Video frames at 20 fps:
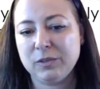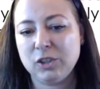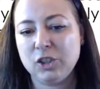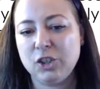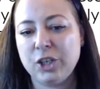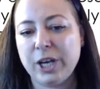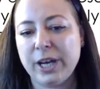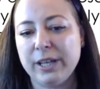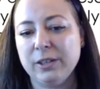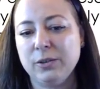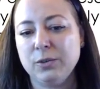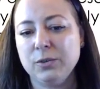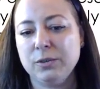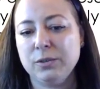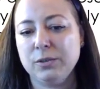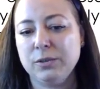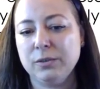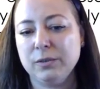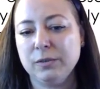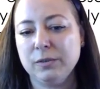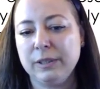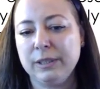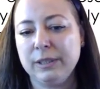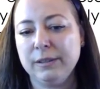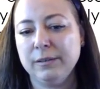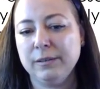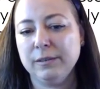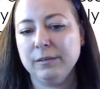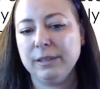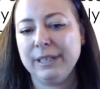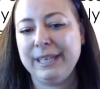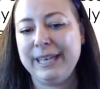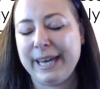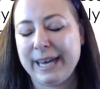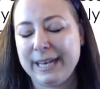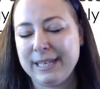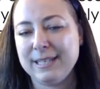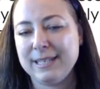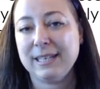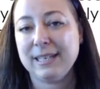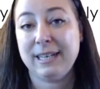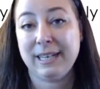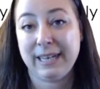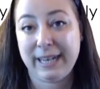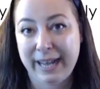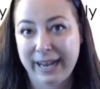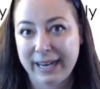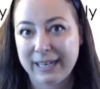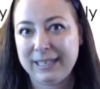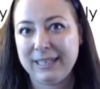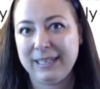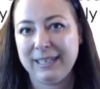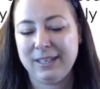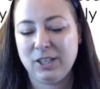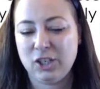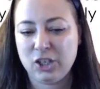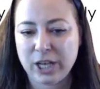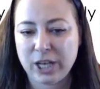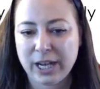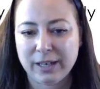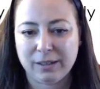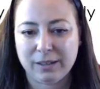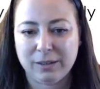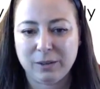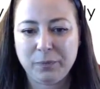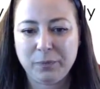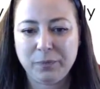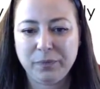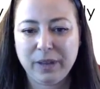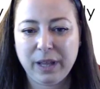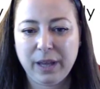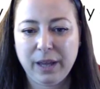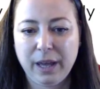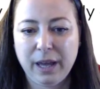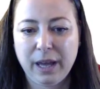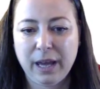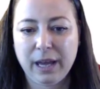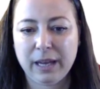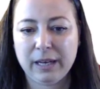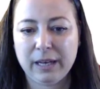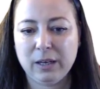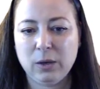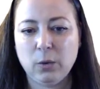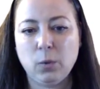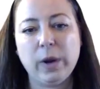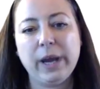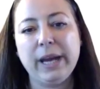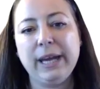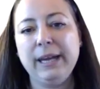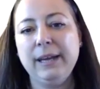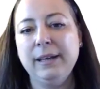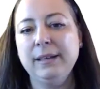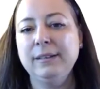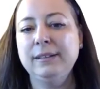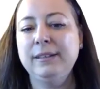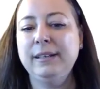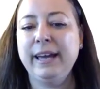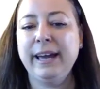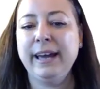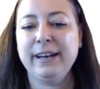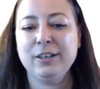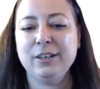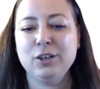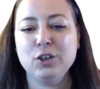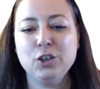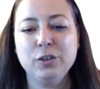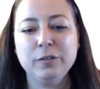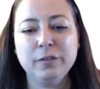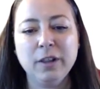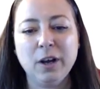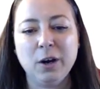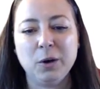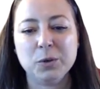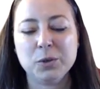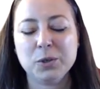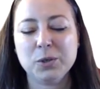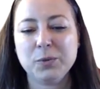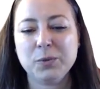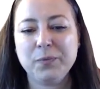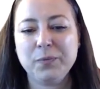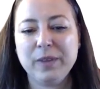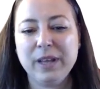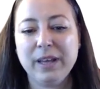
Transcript: channels, gates connecting the channel and the way the energy flows.